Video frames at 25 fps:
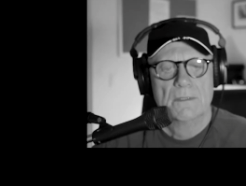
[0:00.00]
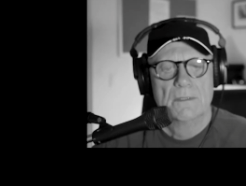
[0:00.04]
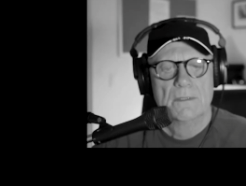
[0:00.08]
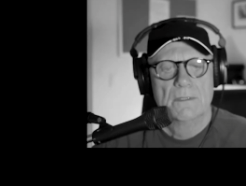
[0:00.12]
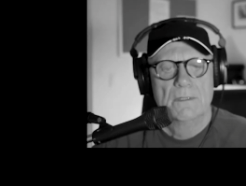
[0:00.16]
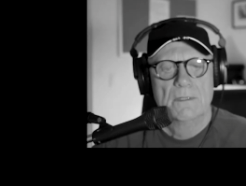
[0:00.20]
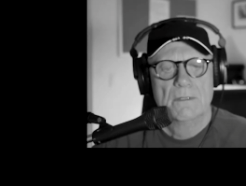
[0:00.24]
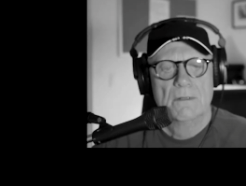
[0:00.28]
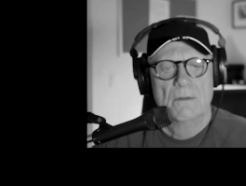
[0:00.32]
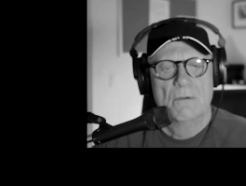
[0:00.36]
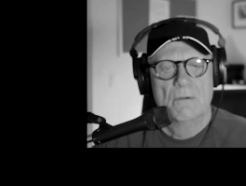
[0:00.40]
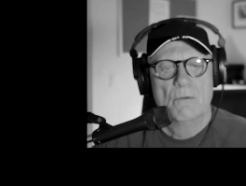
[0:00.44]

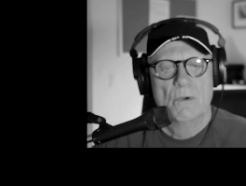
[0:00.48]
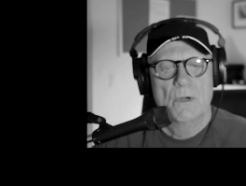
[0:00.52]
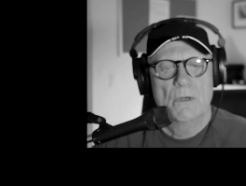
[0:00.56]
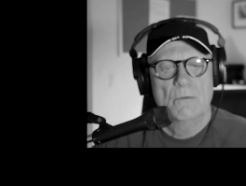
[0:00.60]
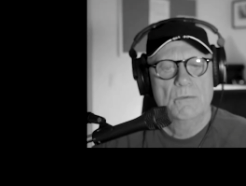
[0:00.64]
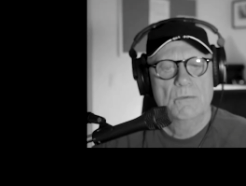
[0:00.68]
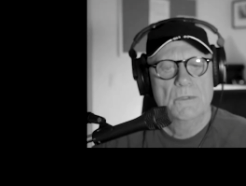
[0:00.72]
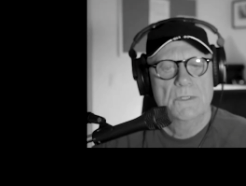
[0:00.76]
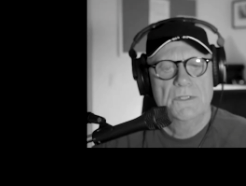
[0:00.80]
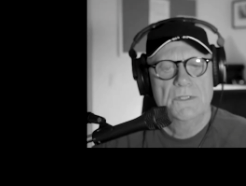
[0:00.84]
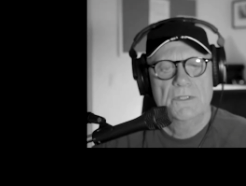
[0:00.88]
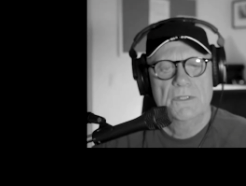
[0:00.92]
you know, what
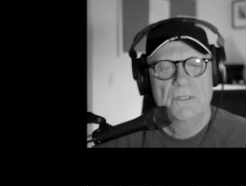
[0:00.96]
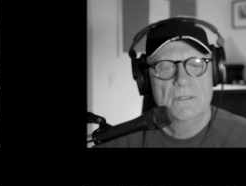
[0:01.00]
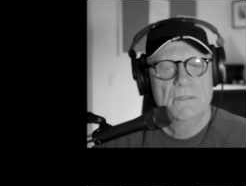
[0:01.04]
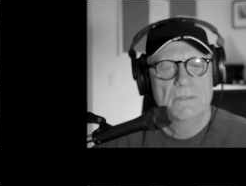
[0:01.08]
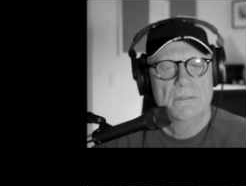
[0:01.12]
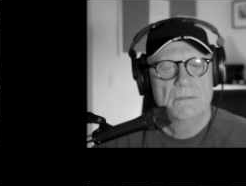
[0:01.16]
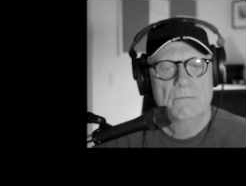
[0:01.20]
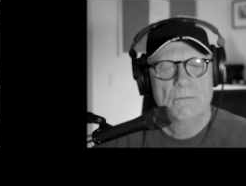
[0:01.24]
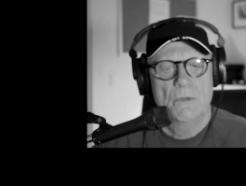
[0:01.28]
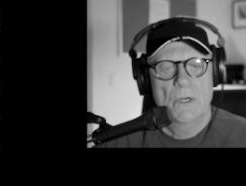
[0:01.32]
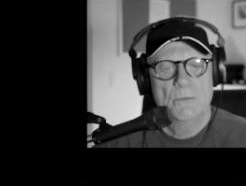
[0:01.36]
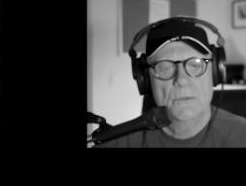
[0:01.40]
would you
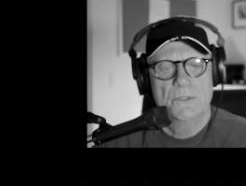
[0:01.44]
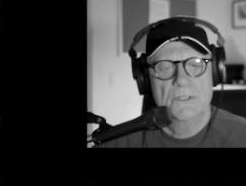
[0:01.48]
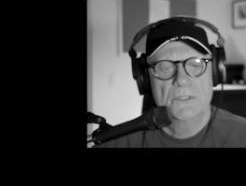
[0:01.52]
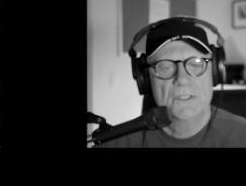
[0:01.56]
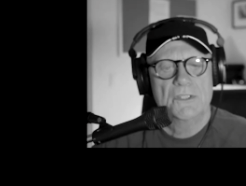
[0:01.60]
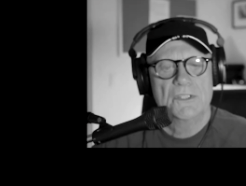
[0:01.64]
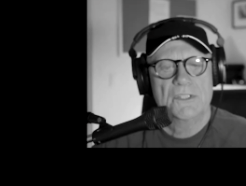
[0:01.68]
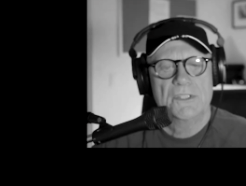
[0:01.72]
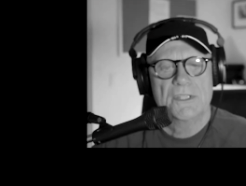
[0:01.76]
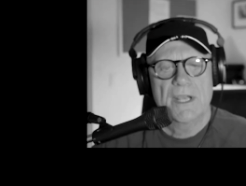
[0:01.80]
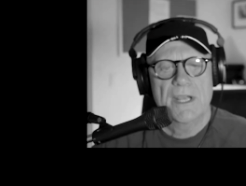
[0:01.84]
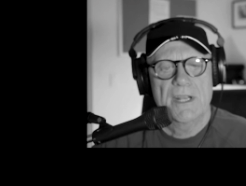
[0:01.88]
what would you
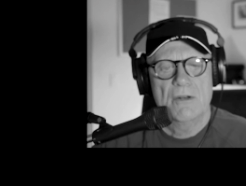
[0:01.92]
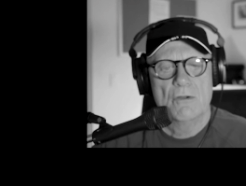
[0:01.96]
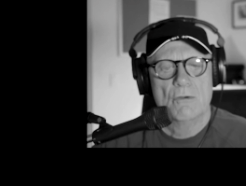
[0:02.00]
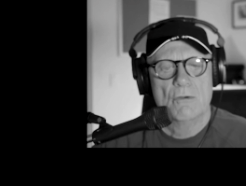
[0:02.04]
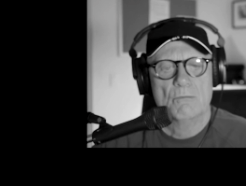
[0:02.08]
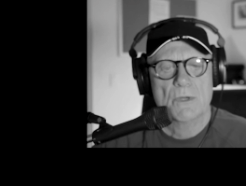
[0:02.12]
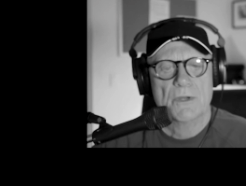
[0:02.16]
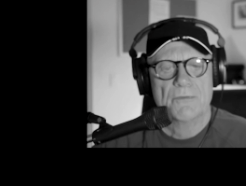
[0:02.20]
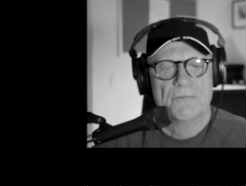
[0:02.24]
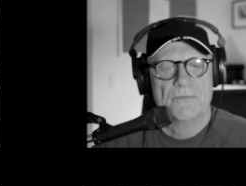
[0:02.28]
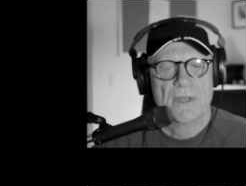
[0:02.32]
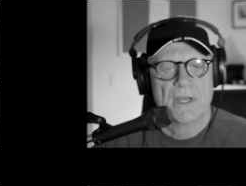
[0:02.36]
say to them
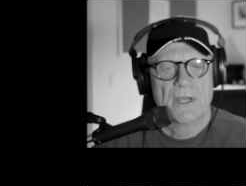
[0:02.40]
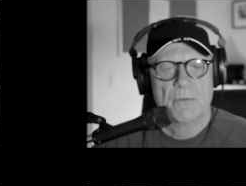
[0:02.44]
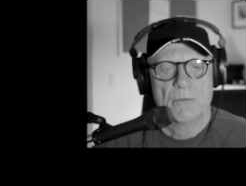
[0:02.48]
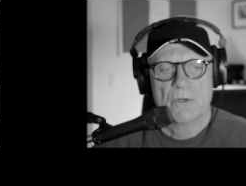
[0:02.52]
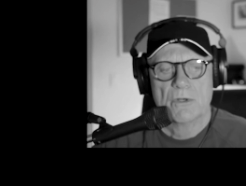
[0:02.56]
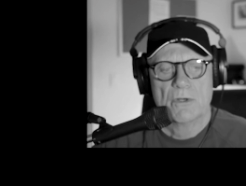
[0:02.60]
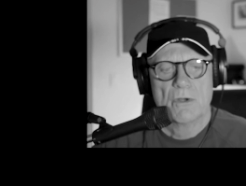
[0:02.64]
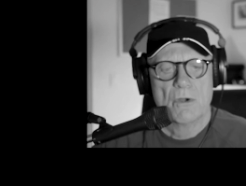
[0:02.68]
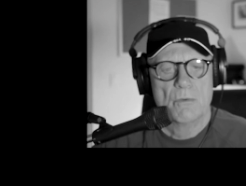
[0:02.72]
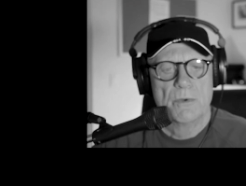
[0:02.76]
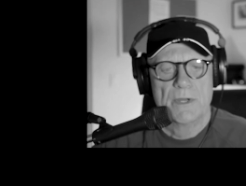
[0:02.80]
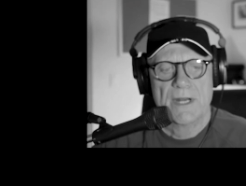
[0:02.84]
if they were
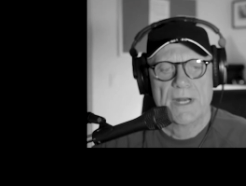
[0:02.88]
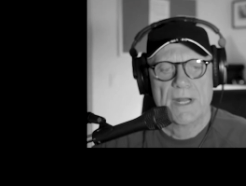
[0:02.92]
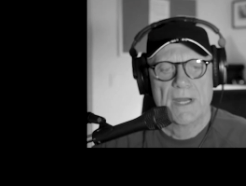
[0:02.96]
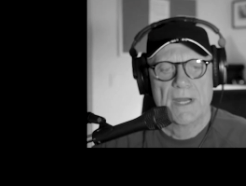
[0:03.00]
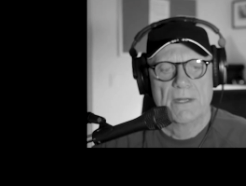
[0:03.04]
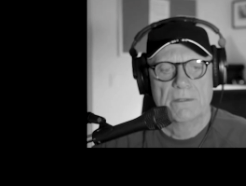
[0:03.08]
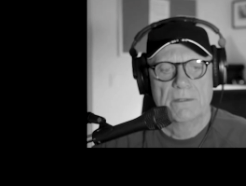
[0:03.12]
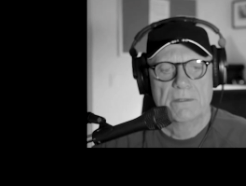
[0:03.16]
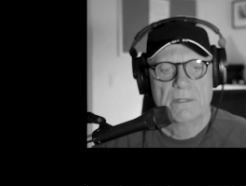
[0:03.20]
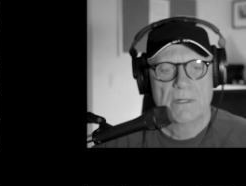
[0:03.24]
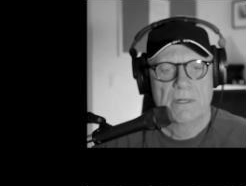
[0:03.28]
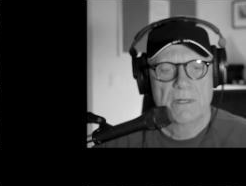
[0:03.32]
going
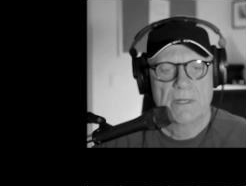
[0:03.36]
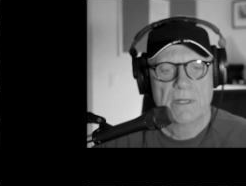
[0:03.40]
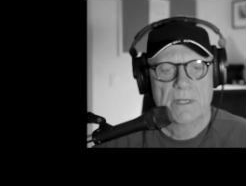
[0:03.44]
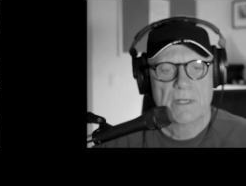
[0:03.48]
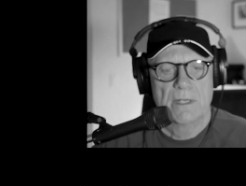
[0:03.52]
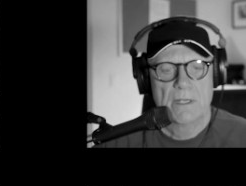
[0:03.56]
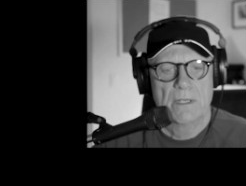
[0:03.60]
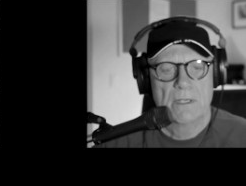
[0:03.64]
out today